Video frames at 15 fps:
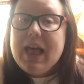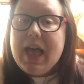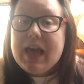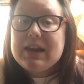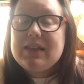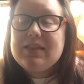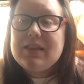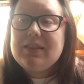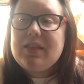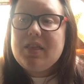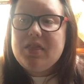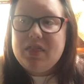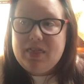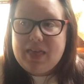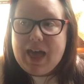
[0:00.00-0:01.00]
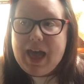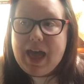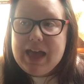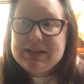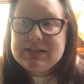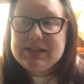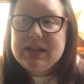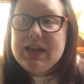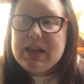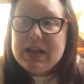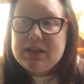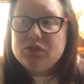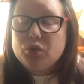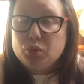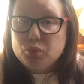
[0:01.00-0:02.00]
And I think that that
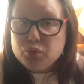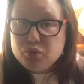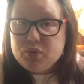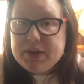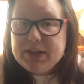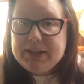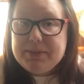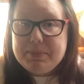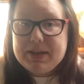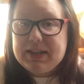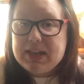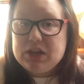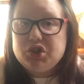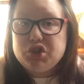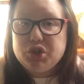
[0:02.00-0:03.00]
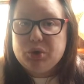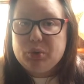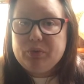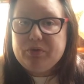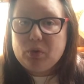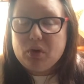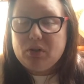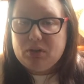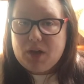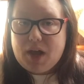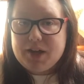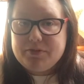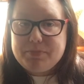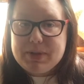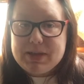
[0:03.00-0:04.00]
is a really big issue for a
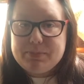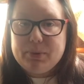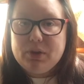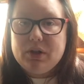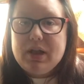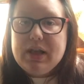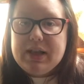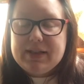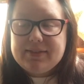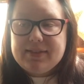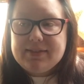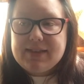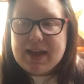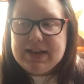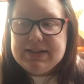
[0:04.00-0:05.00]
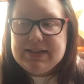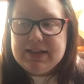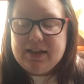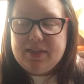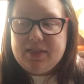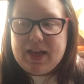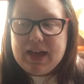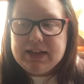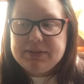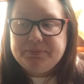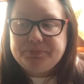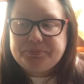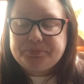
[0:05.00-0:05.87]
lot of people is this idea that